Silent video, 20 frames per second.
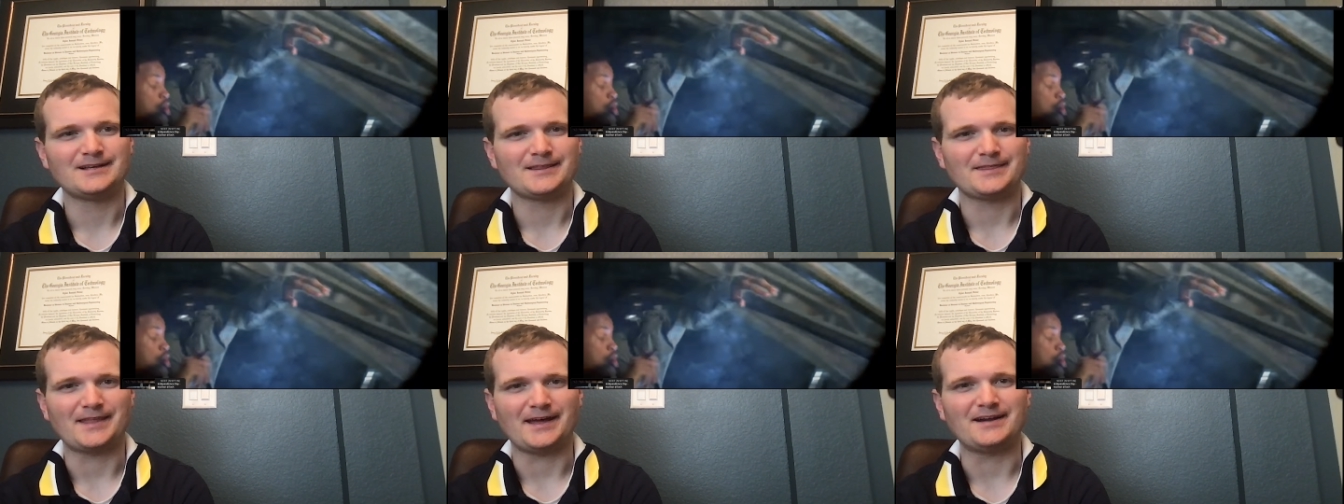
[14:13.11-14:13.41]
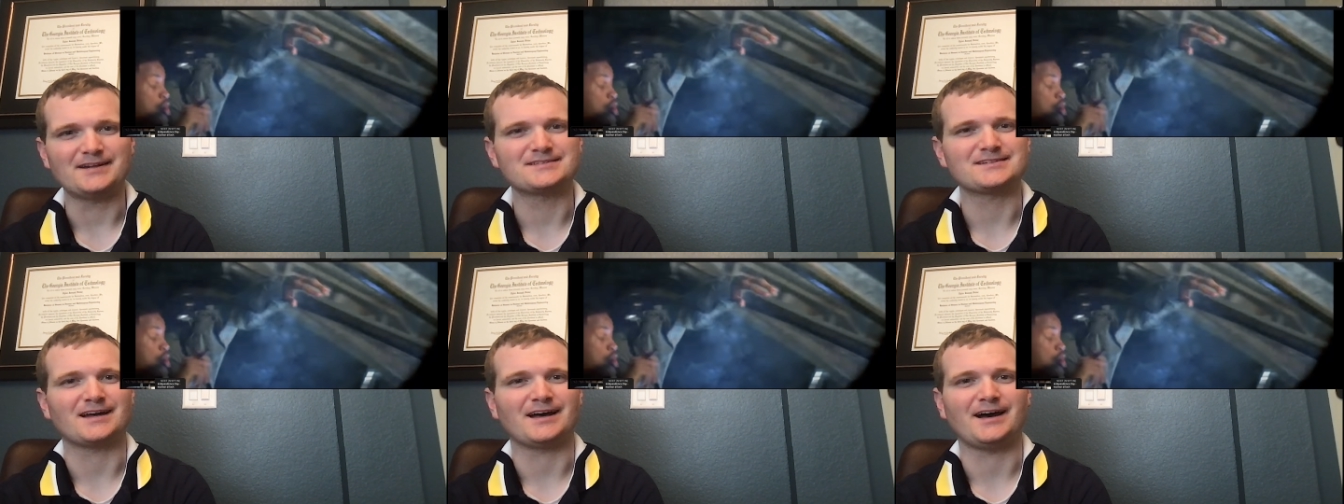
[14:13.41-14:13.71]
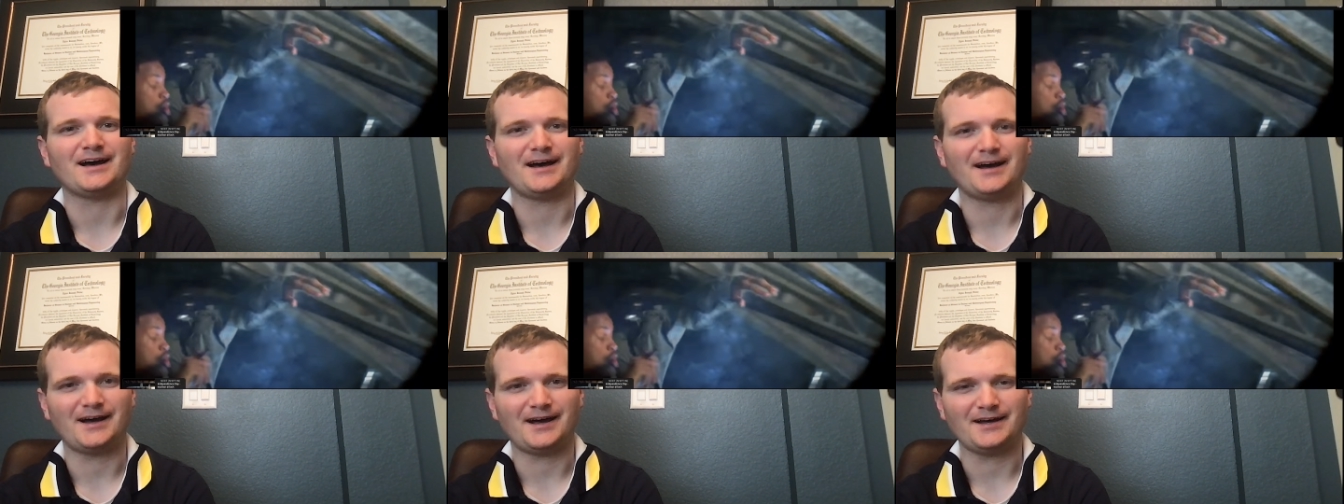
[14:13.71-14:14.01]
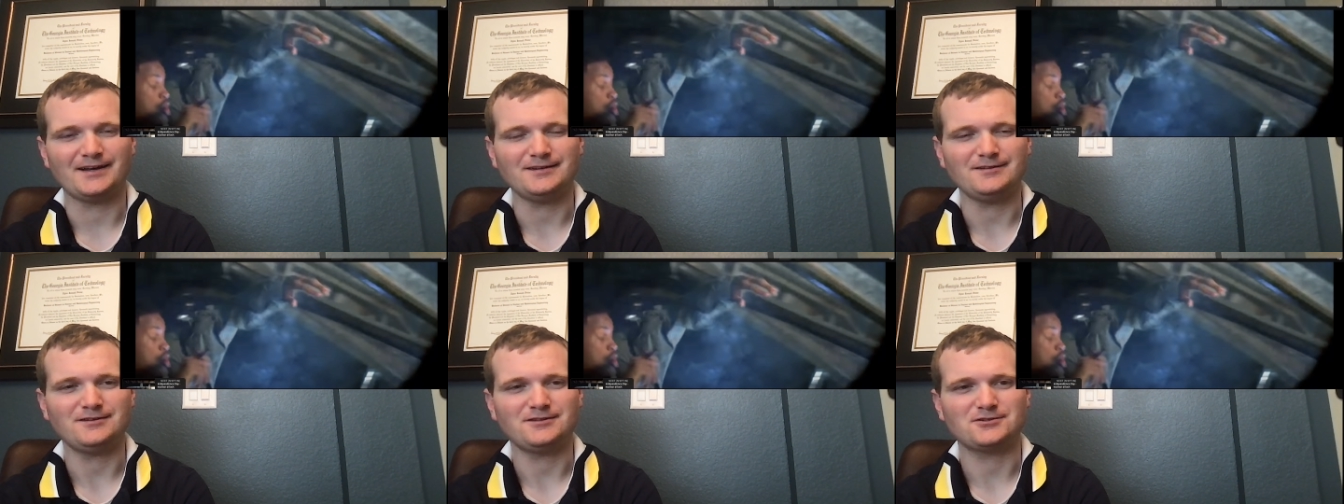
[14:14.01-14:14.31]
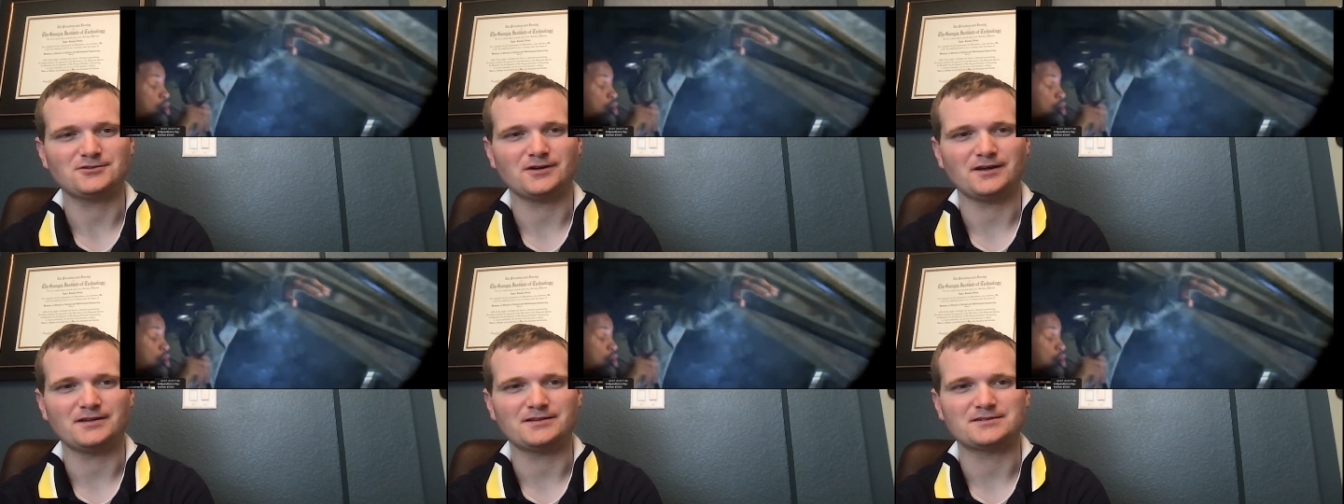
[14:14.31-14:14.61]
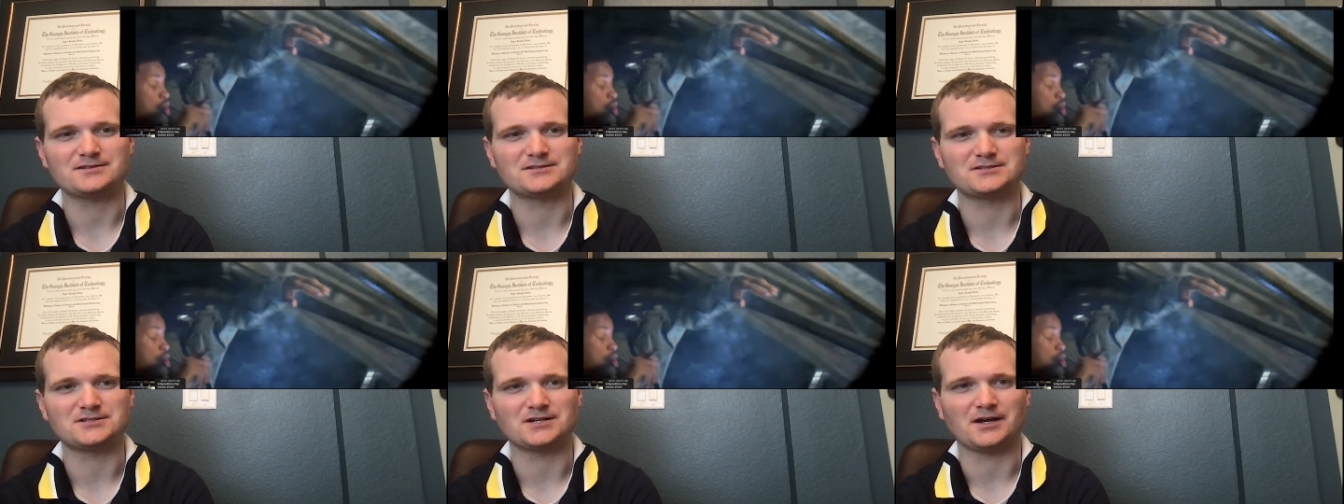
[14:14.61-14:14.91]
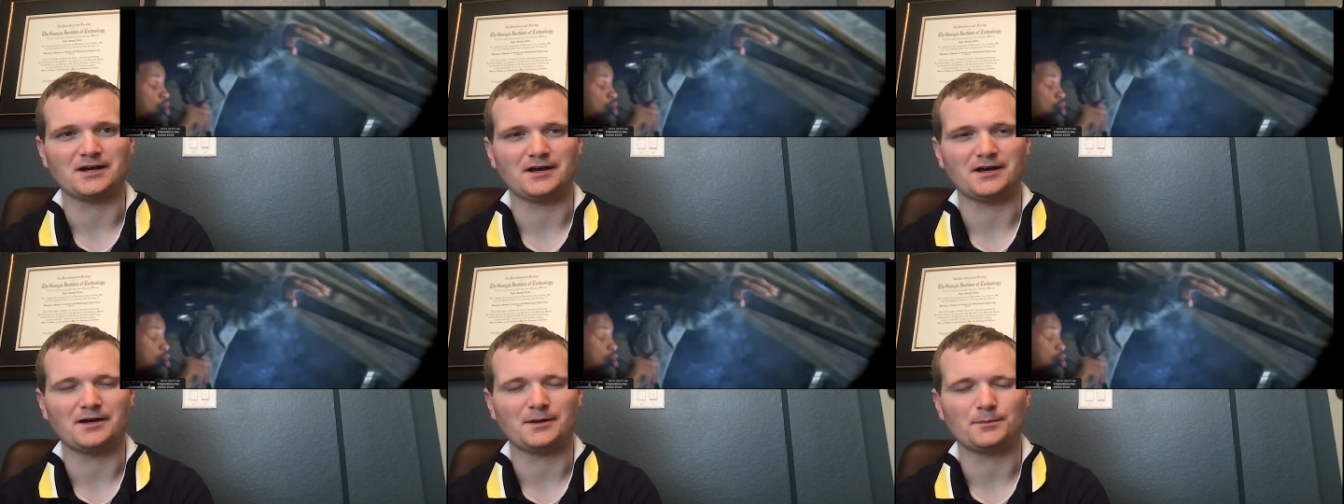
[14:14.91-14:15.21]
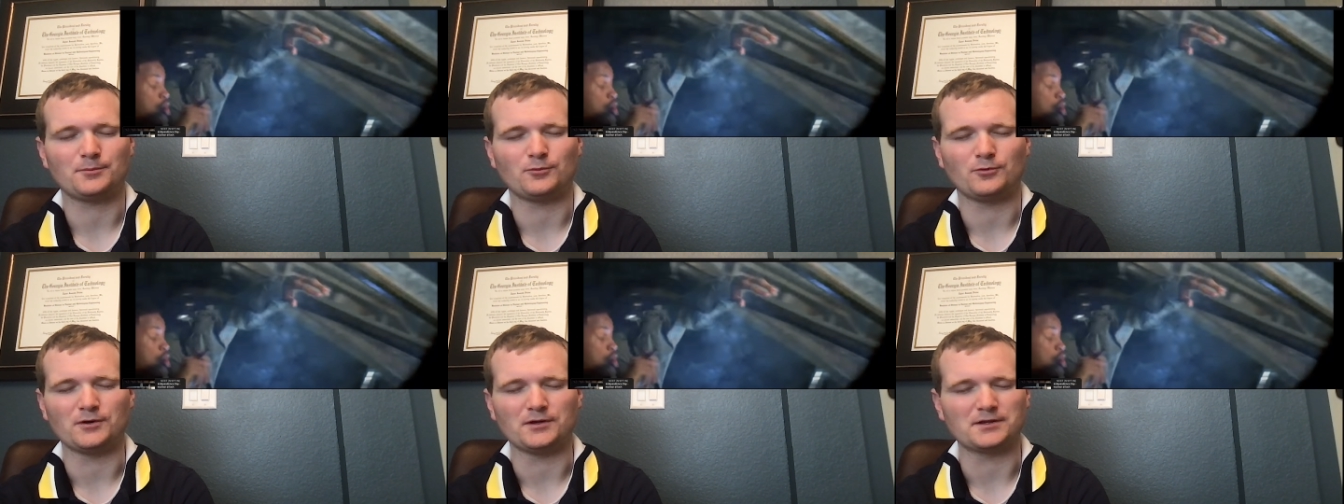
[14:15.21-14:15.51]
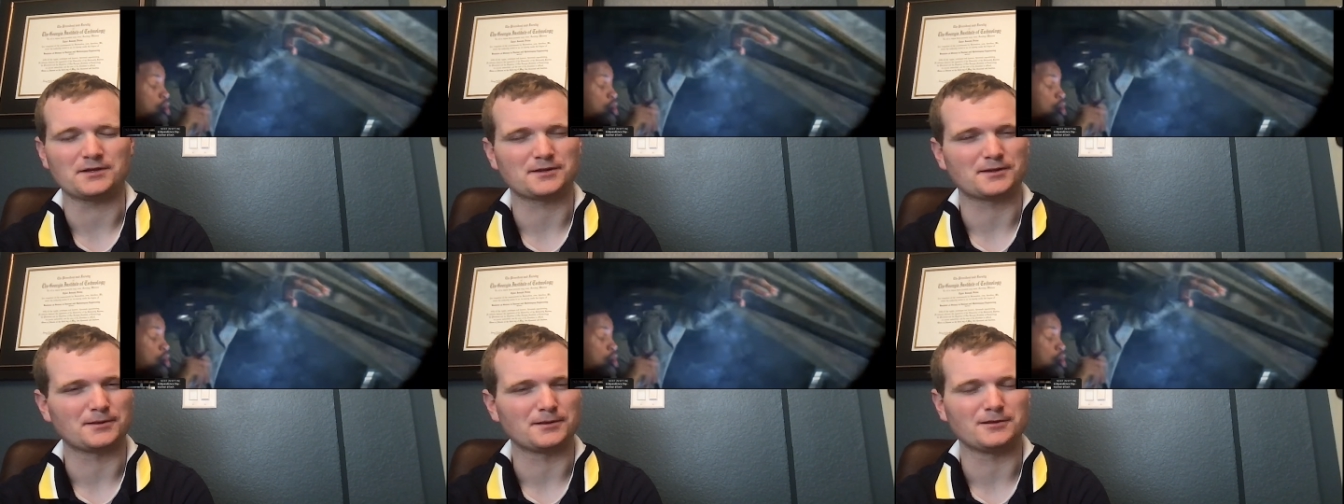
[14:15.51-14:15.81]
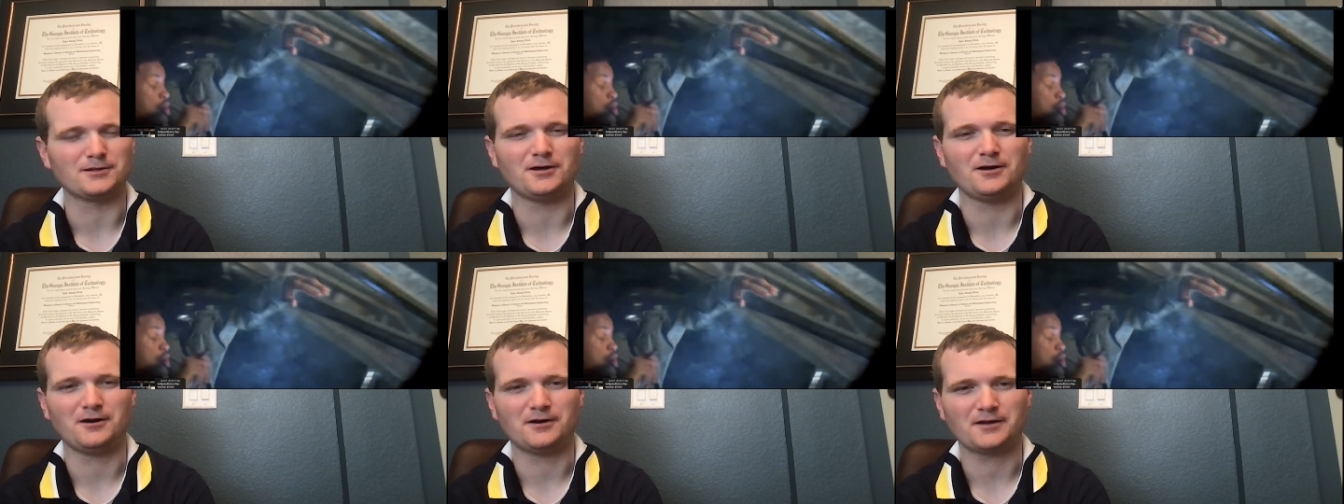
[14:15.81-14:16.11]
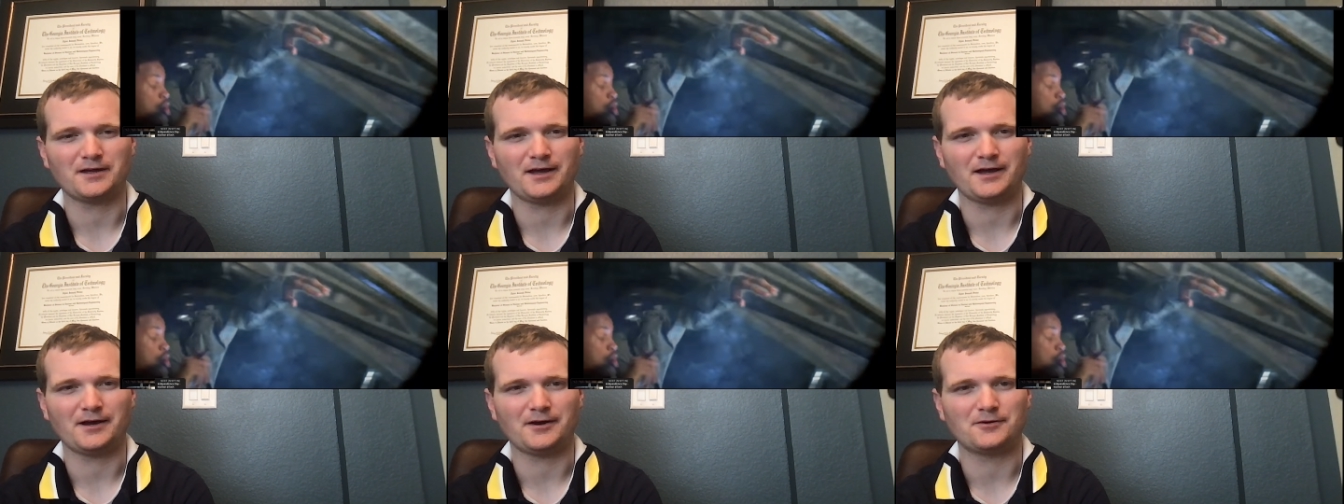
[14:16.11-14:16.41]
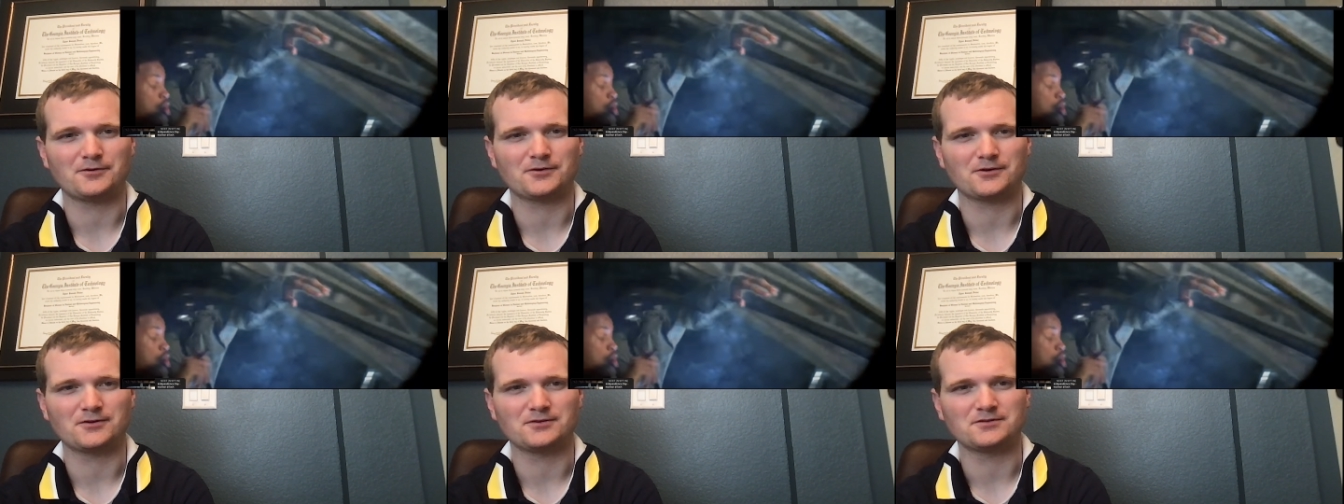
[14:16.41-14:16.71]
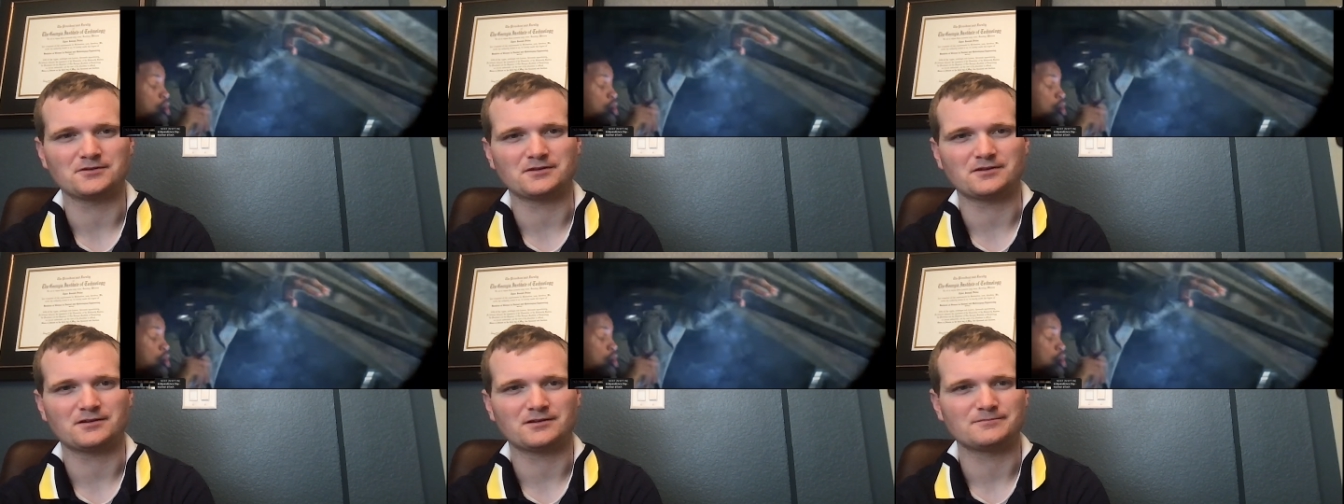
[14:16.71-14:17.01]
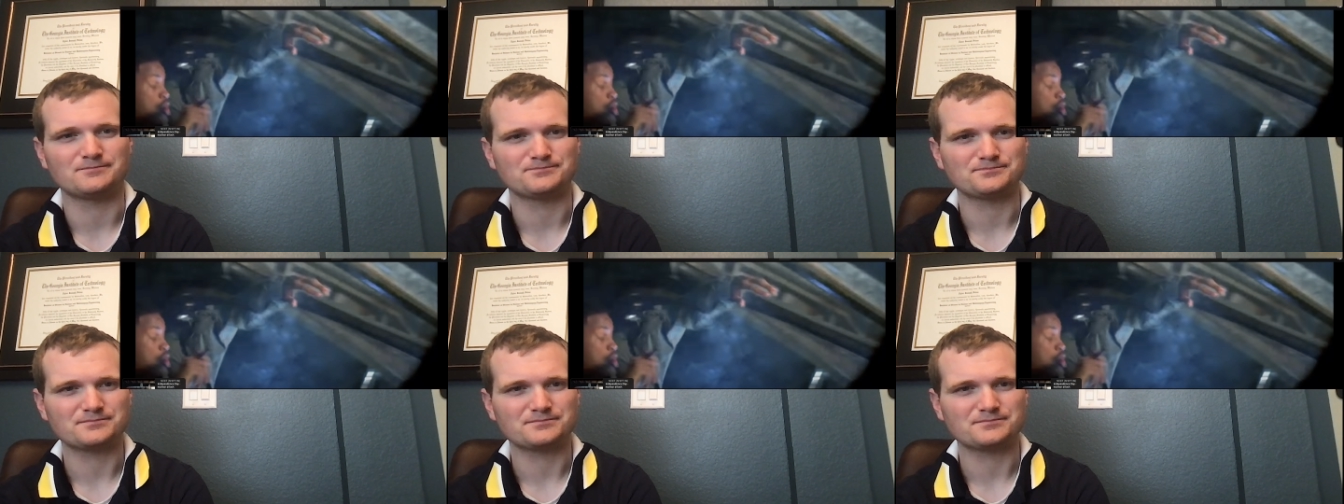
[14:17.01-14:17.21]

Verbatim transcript: That is a high stress job with long hours,